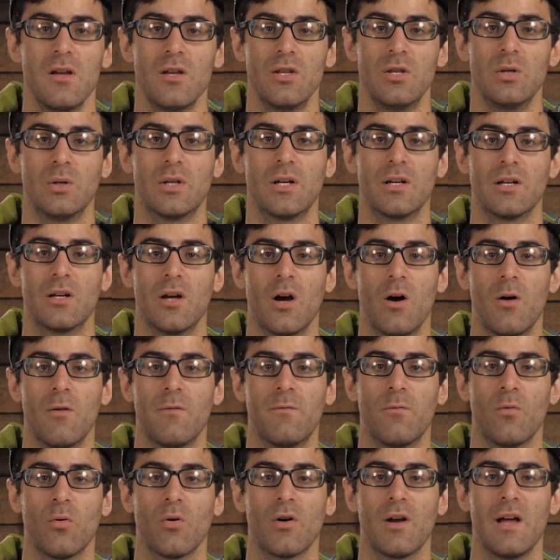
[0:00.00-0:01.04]
You can go
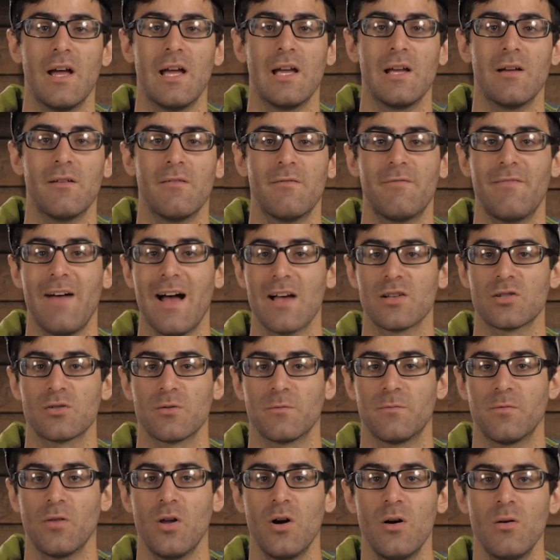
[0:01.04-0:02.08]
for a faster
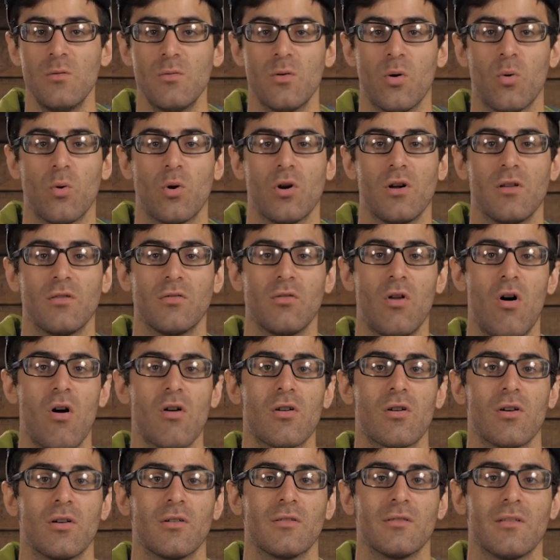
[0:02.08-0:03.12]
flow or a
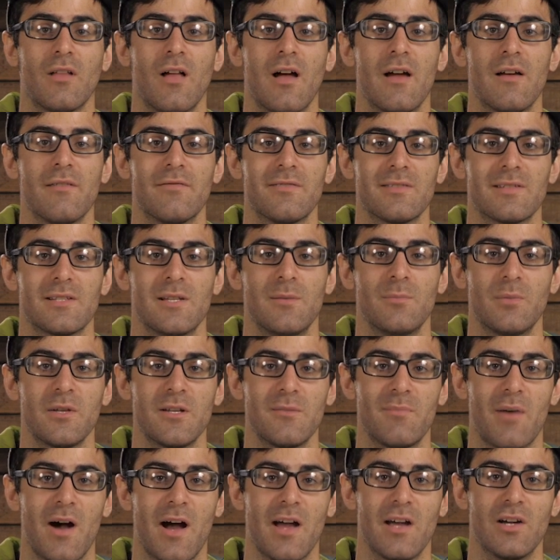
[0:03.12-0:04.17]
longer life
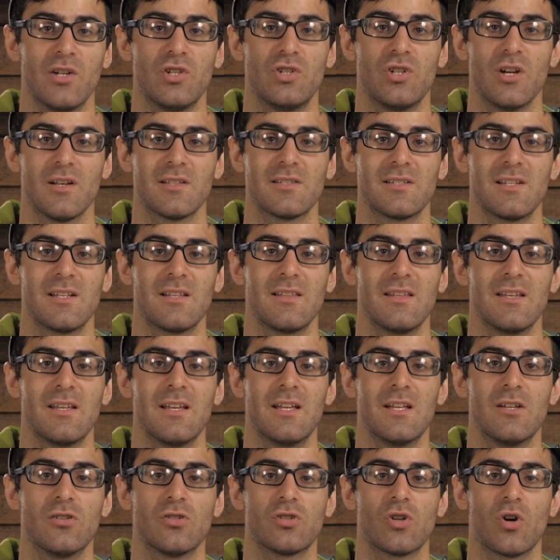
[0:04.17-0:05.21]
simply by adjusting the
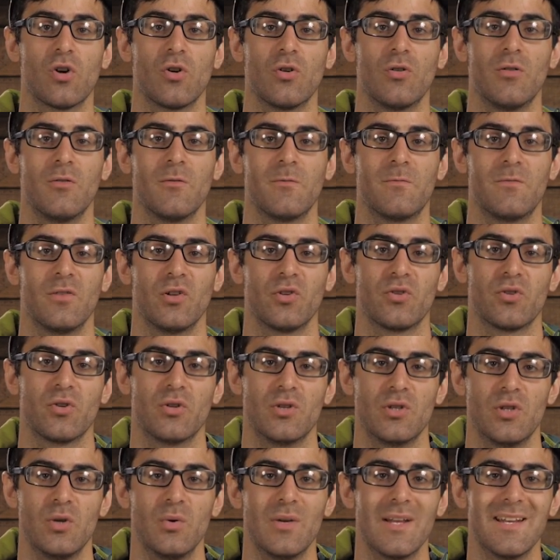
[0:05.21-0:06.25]
internal filter
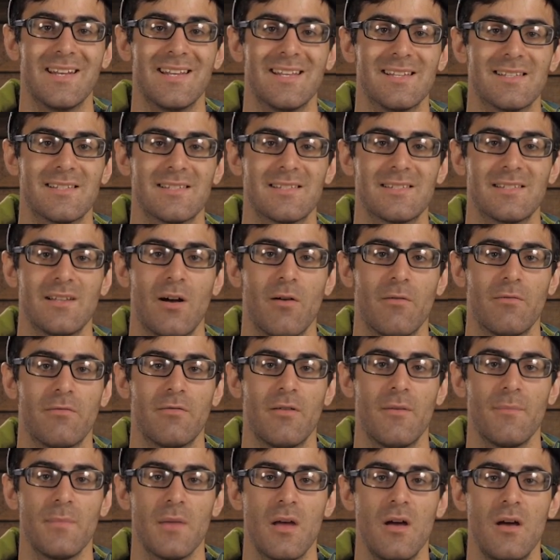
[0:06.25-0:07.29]
unit itself.
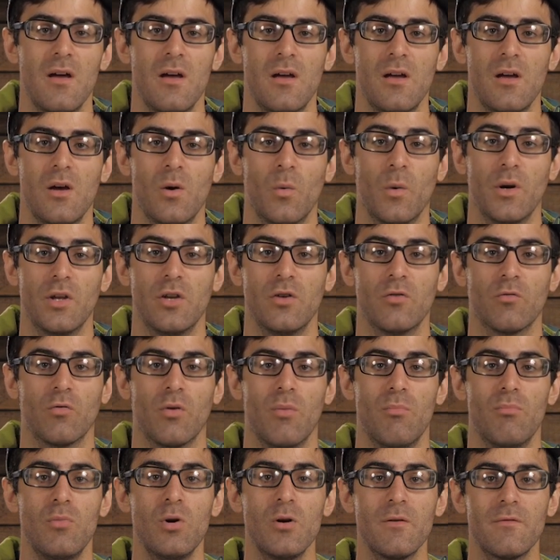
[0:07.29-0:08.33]
When you
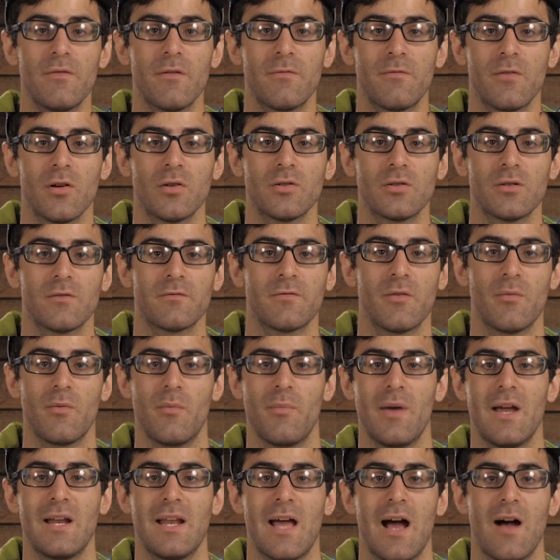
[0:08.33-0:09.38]
remove the filter from
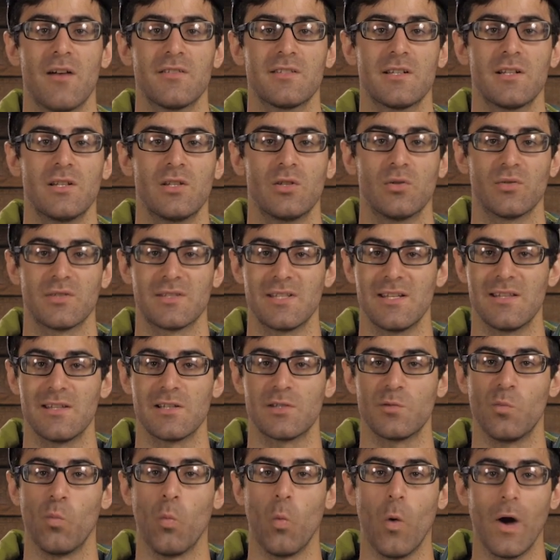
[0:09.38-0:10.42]
the main housing, you'll see
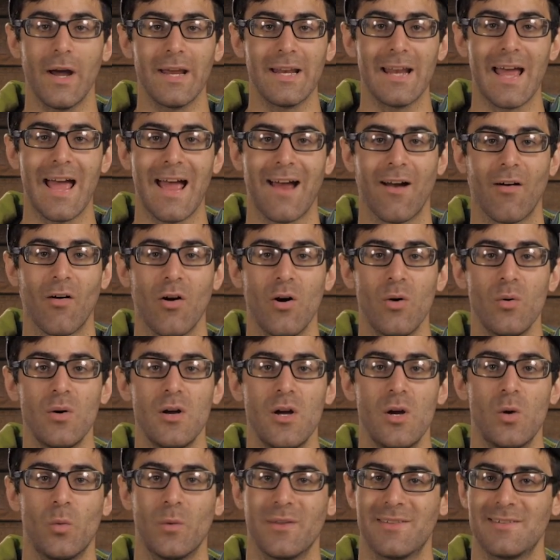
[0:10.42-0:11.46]
this white arrow
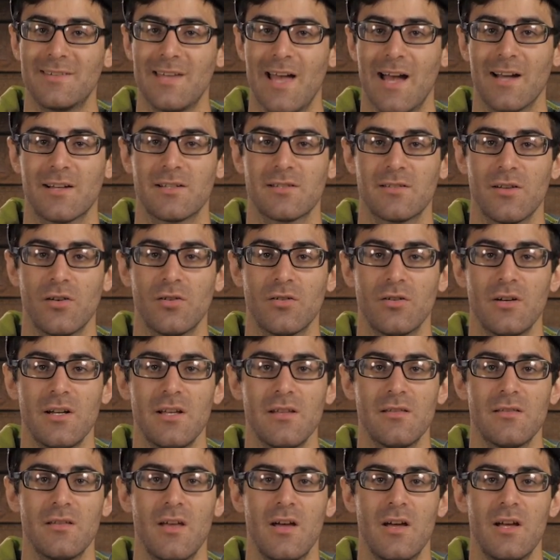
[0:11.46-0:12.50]
with text
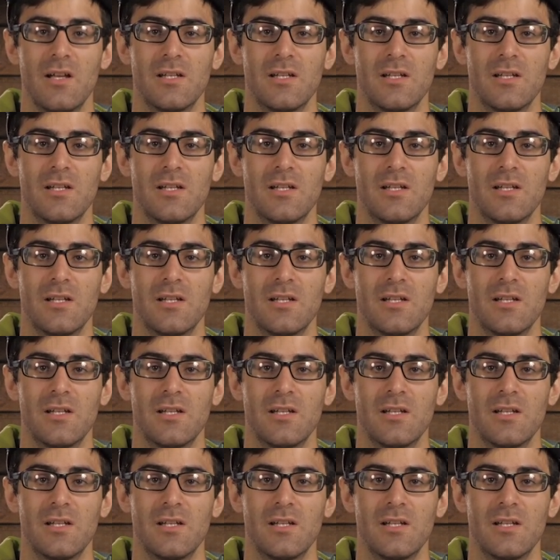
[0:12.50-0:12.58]
underneath.